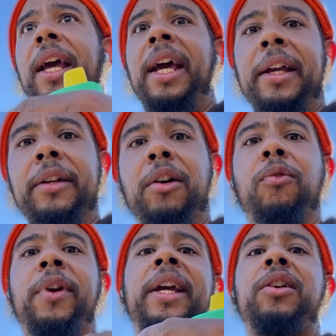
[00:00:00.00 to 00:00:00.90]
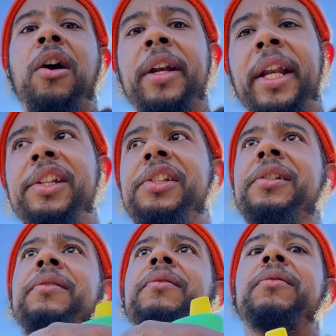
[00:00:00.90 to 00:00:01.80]
in a
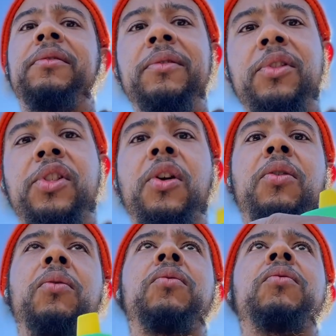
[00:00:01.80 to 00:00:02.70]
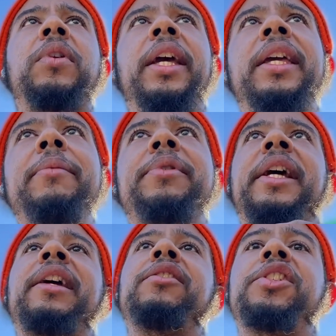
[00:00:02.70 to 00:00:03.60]
reincarnation circle. It keeps
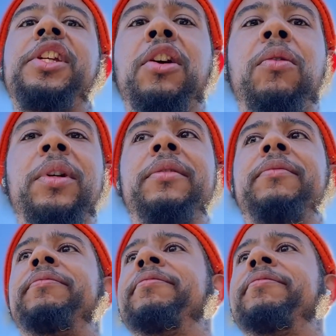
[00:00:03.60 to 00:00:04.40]
the energy going.